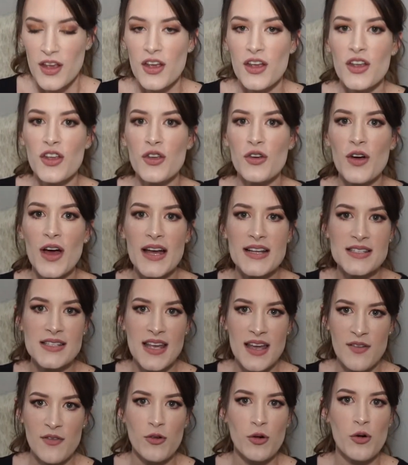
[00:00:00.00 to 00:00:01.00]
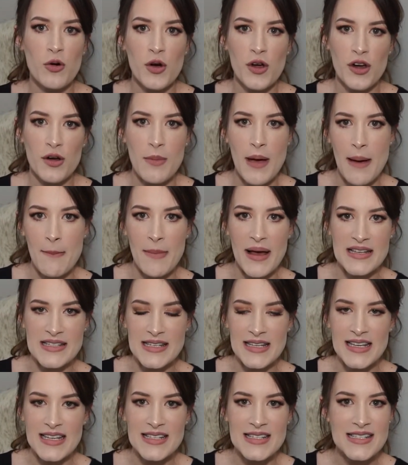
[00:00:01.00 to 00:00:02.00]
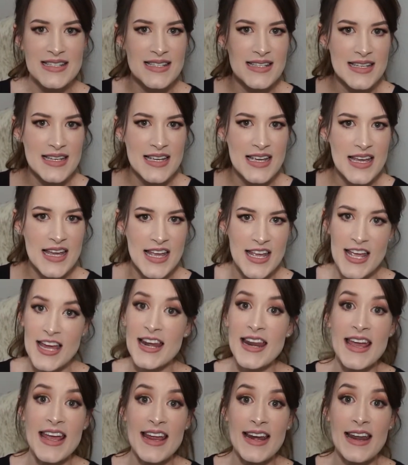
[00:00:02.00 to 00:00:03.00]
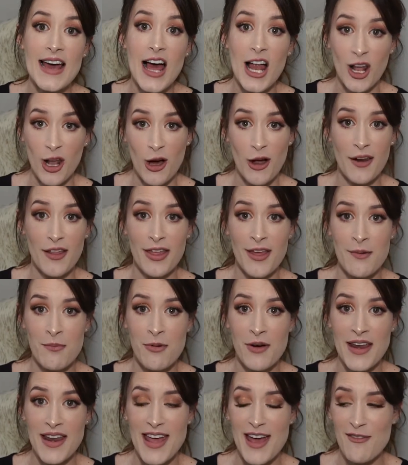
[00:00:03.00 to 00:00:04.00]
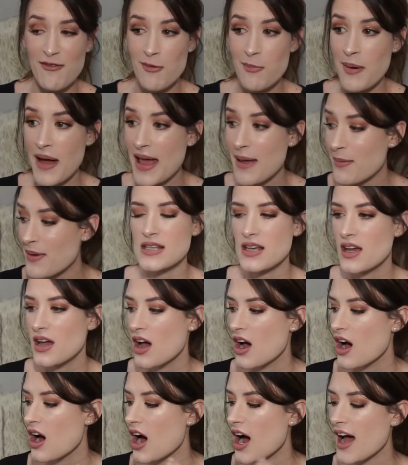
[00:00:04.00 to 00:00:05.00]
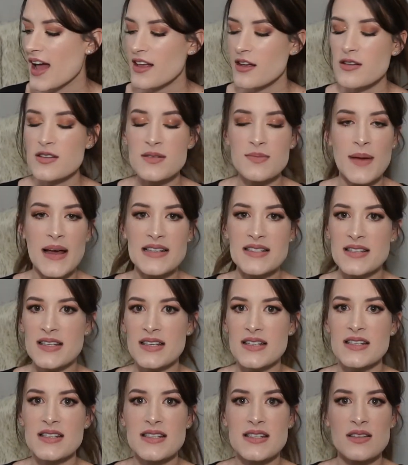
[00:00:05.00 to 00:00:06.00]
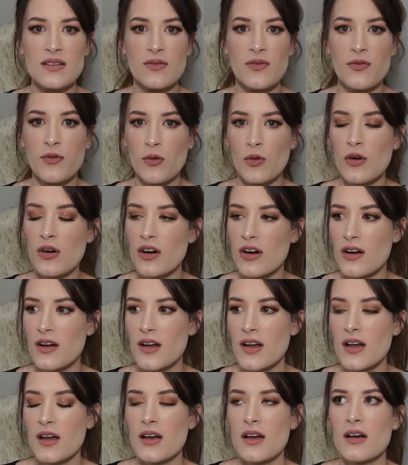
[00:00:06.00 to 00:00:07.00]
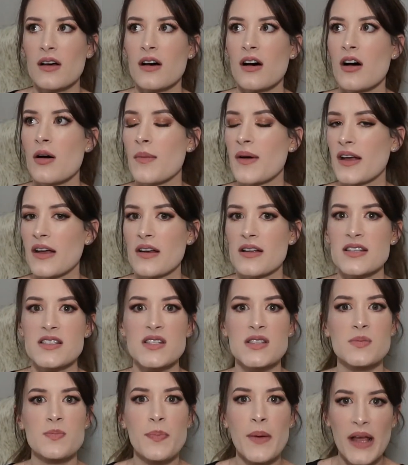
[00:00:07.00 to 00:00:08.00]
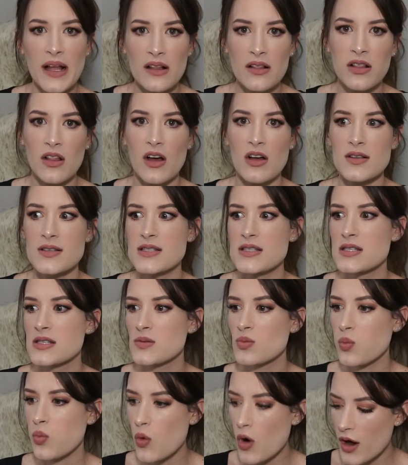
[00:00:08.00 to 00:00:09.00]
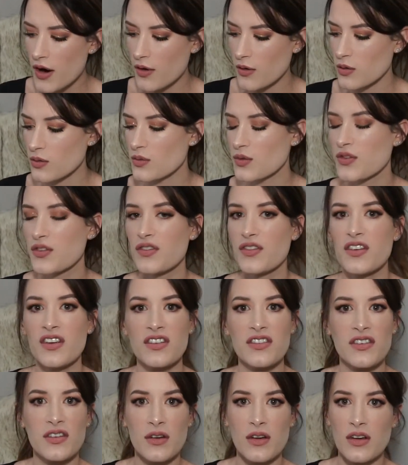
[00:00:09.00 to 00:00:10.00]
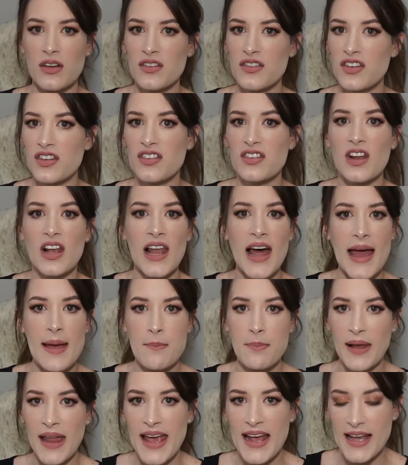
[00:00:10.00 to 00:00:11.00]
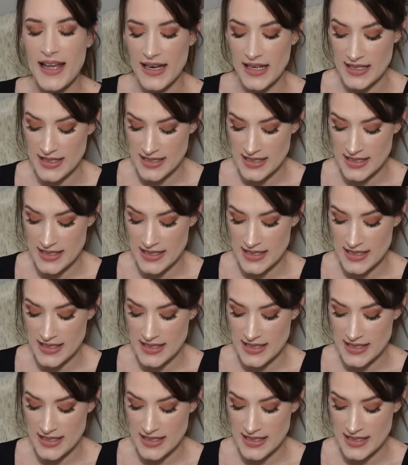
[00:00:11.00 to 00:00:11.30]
you guys have all heard about muslins. You need a lot of them when you have a baby. I use muslins for, oh my goodness, spit cloths, swaddles, just a light blanket in